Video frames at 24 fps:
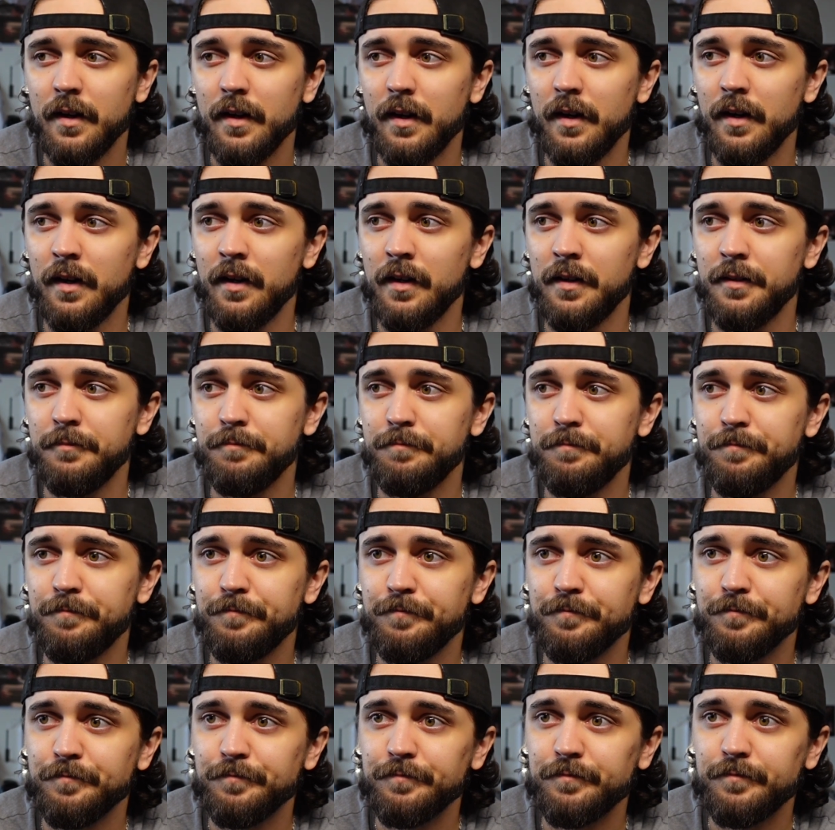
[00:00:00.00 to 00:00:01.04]
Um,
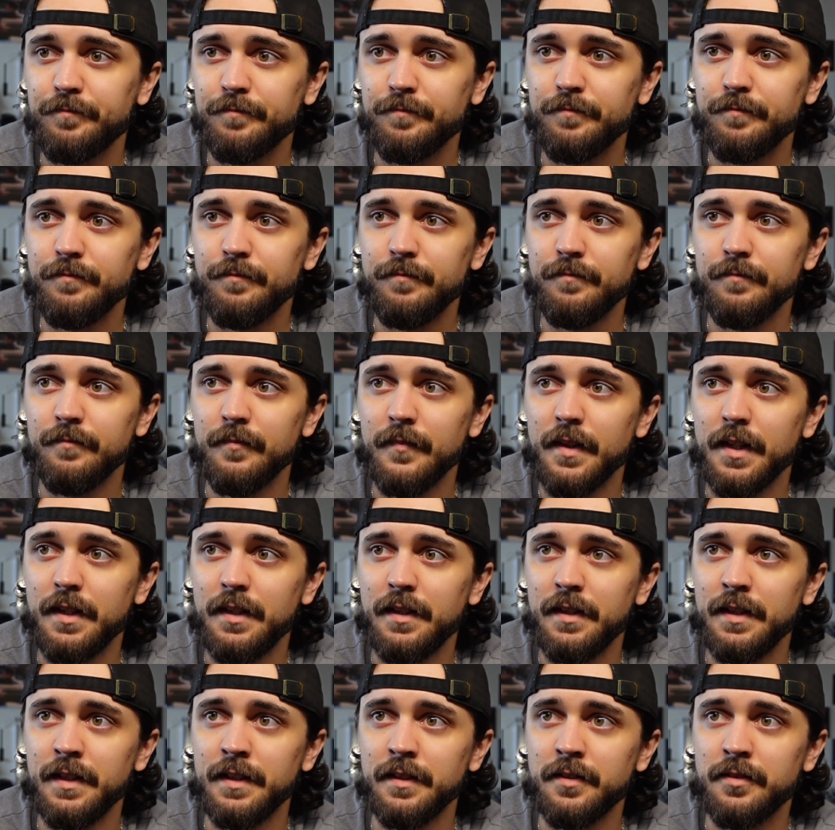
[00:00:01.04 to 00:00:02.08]

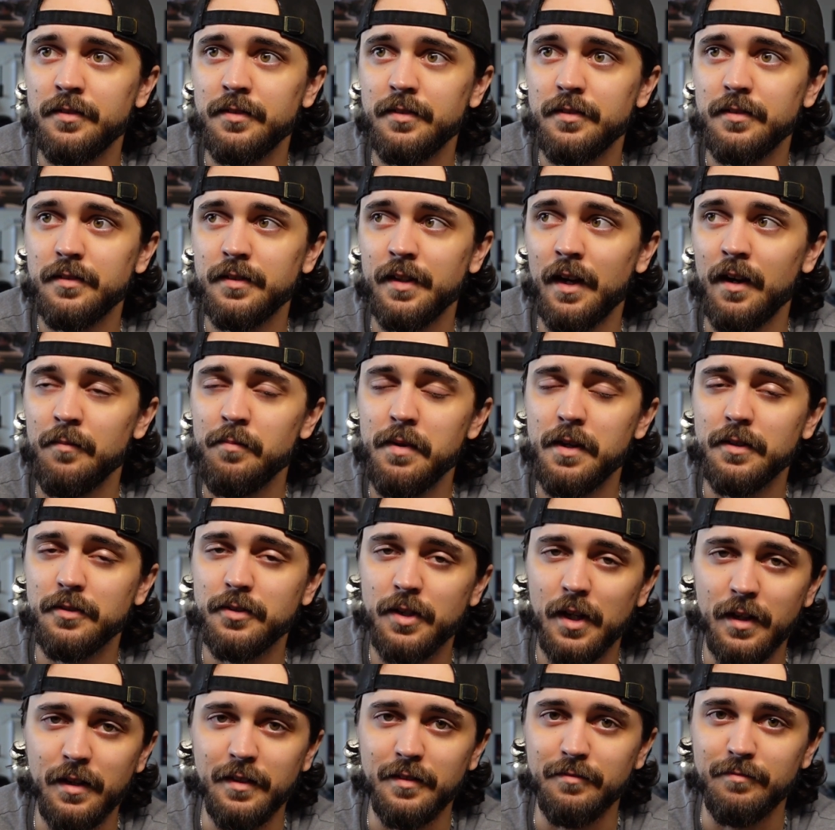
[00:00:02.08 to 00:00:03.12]
it's I'm not
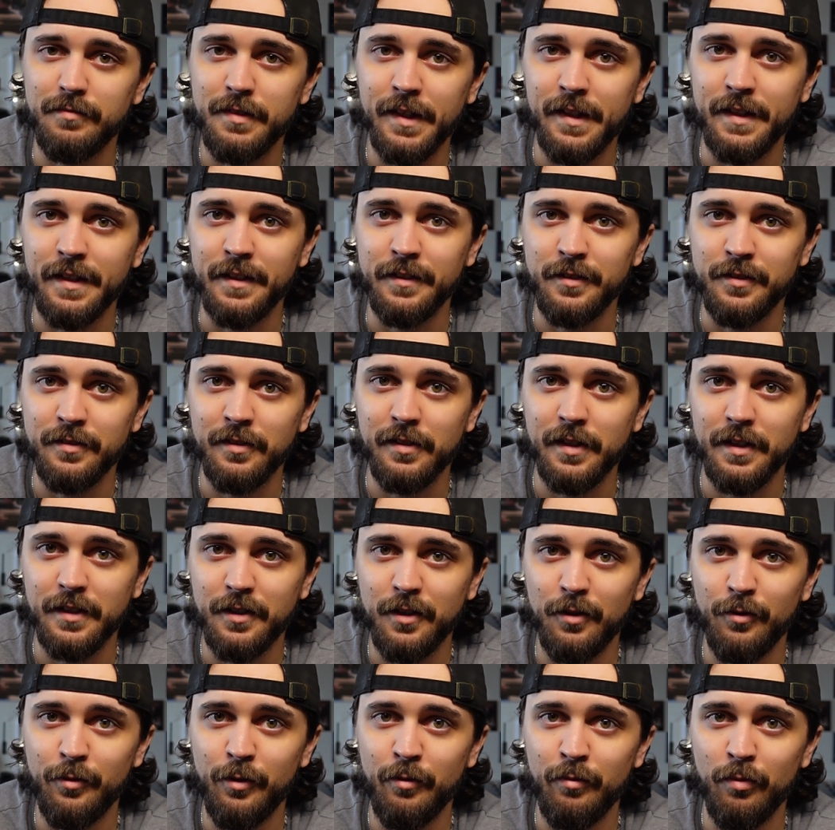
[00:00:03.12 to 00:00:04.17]
trying to tell you to like
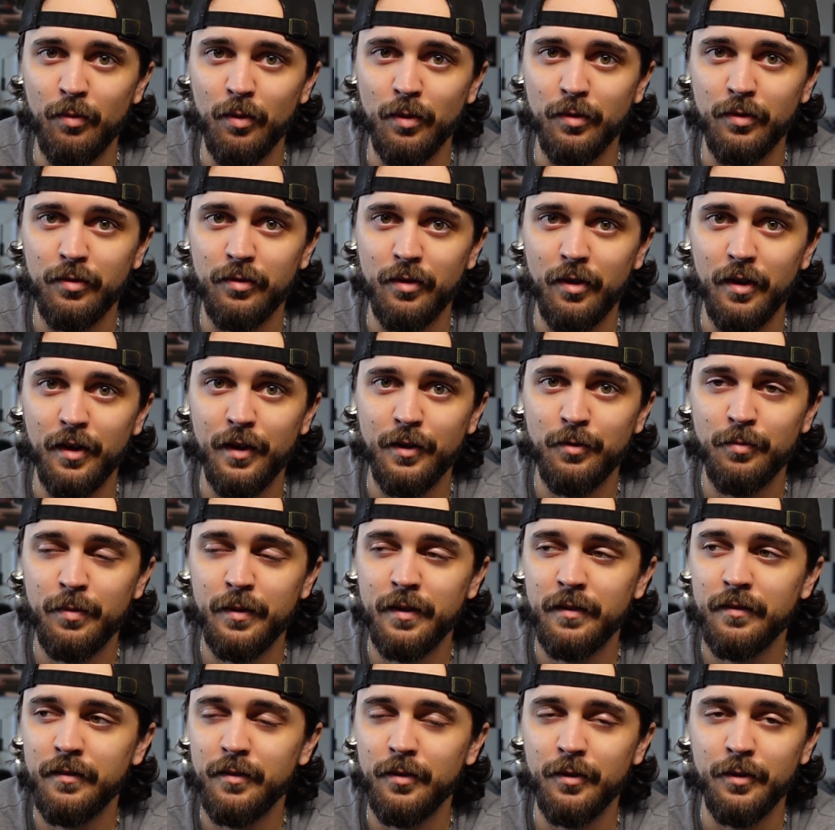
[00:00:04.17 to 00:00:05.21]
go divorce your
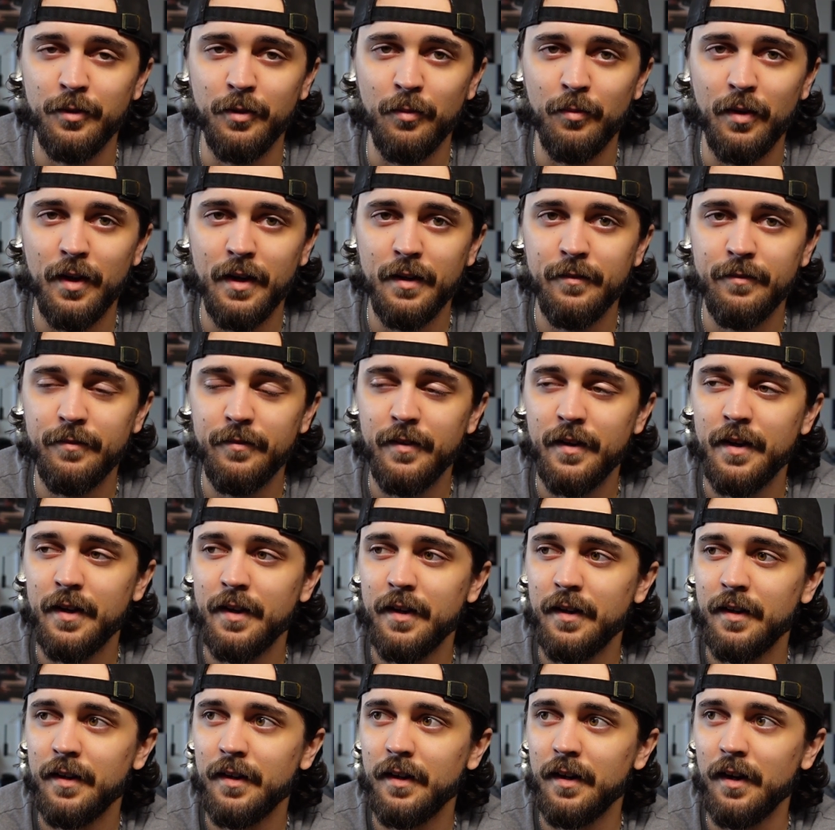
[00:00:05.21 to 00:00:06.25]
husband or your wife
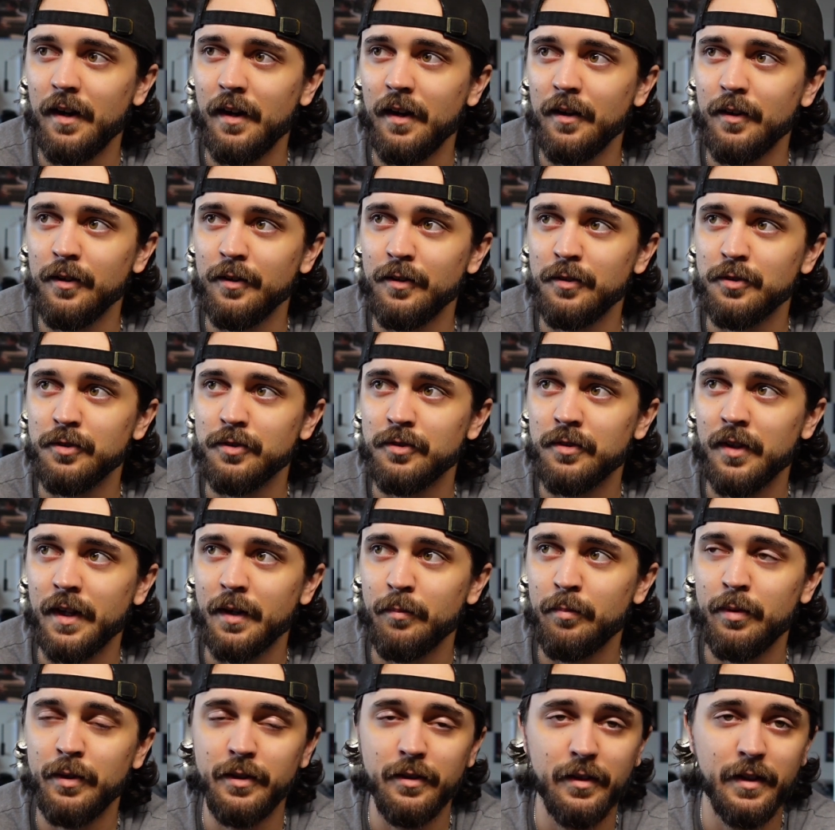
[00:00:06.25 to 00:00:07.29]
uh, or just
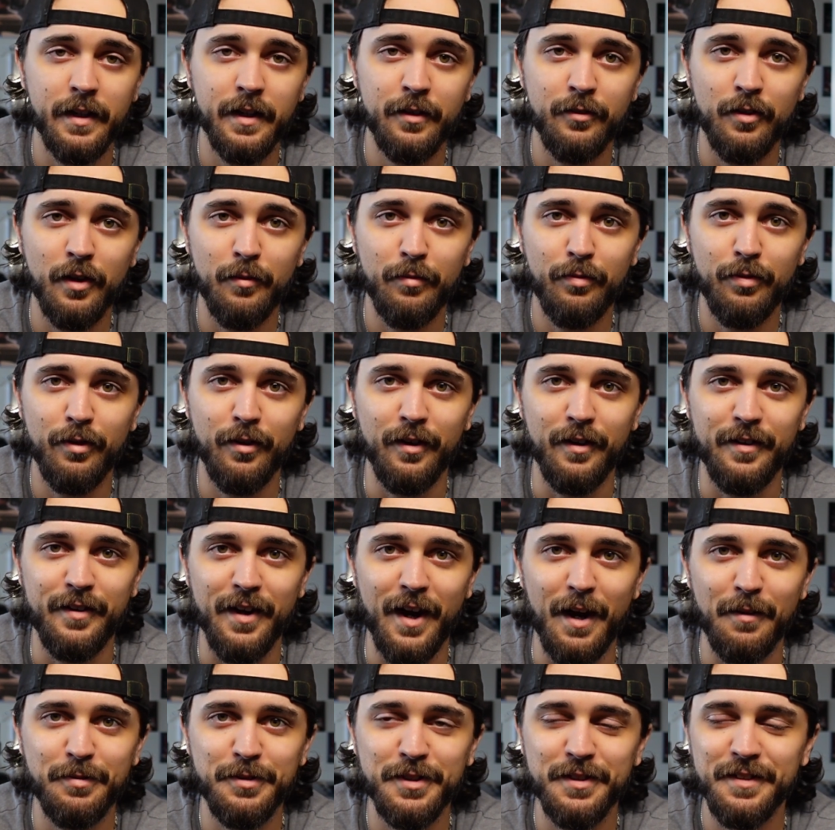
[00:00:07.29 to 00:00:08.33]
like put your kids up for
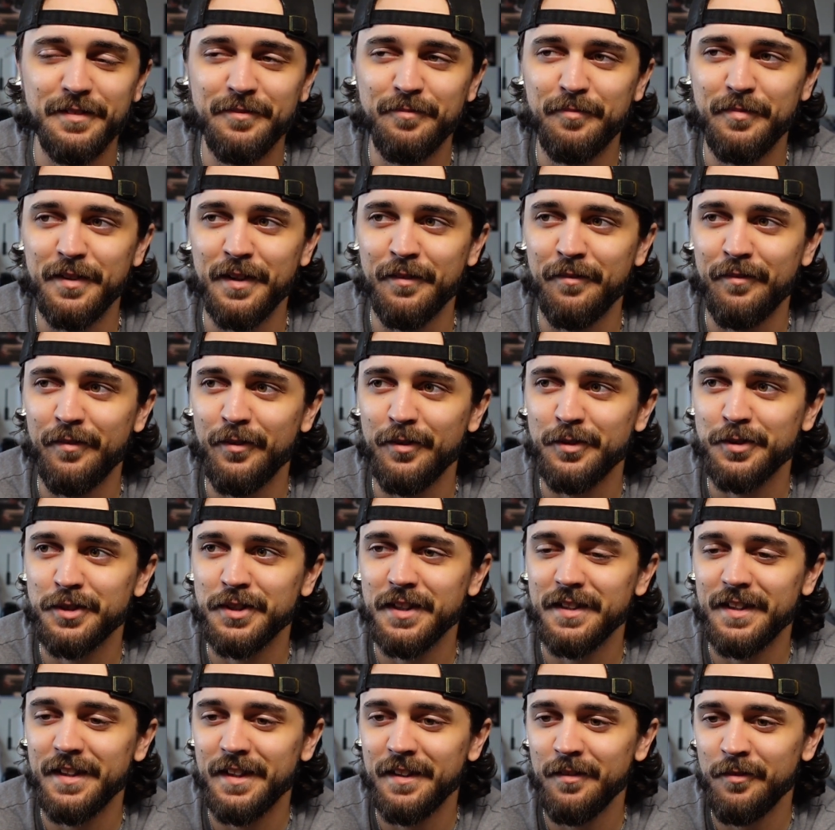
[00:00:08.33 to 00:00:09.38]
adoption if they're
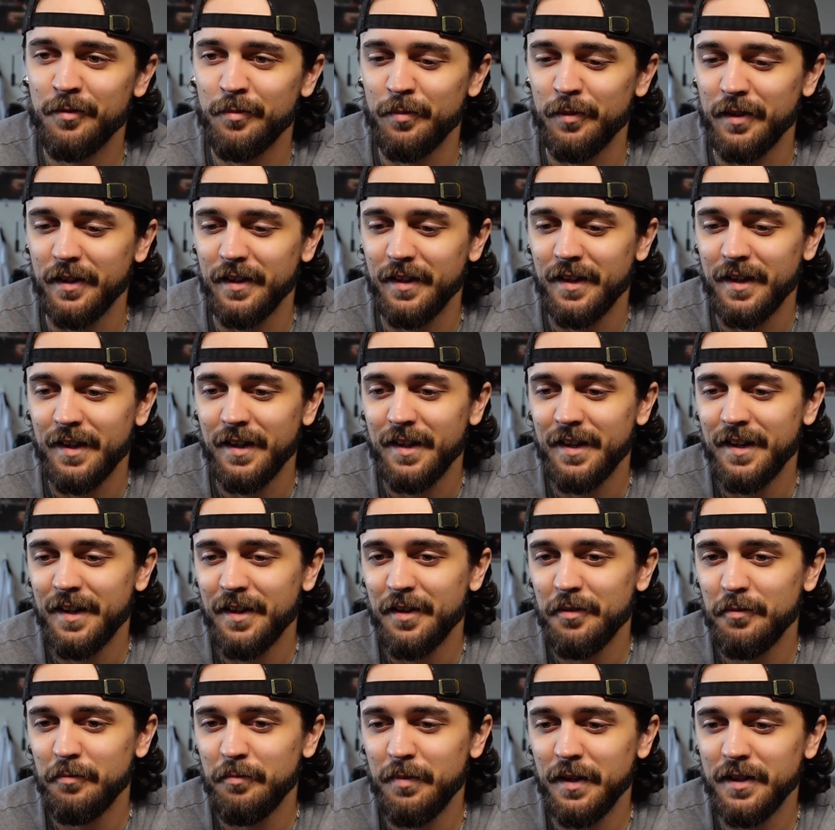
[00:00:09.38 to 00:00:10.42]
shitheads. But
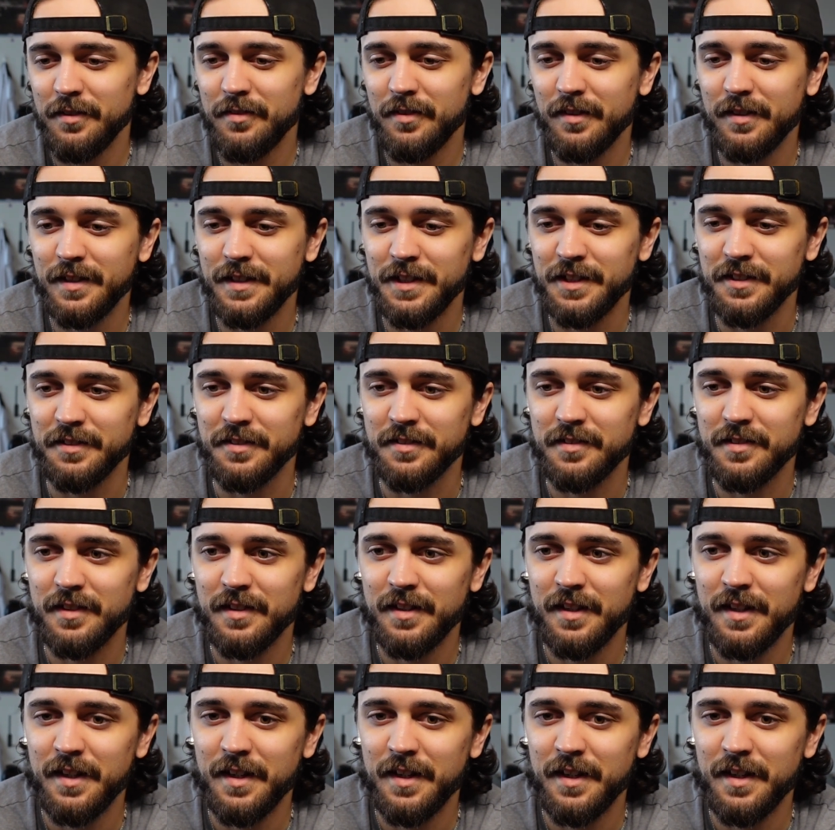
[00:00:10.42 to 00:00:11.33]
basically, just